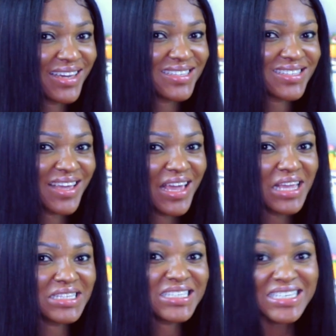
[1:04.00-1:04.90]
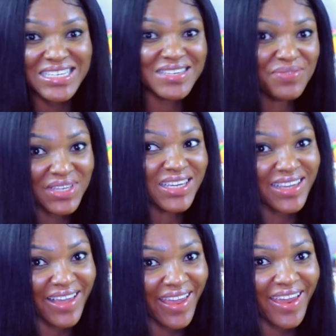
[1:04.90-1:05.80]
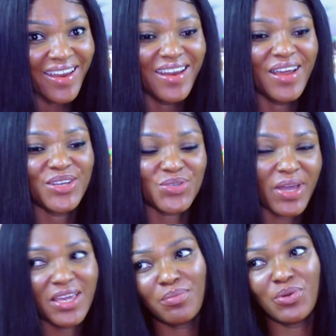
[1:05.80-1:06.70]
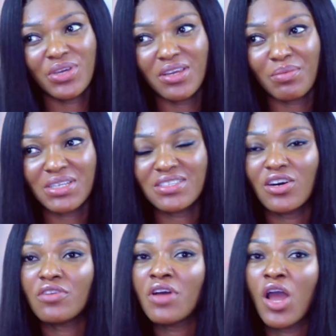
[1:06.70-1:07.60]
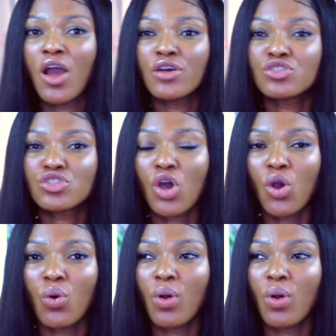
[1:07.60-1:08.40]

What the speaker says: there's a TV here, so I keep looking at myself. So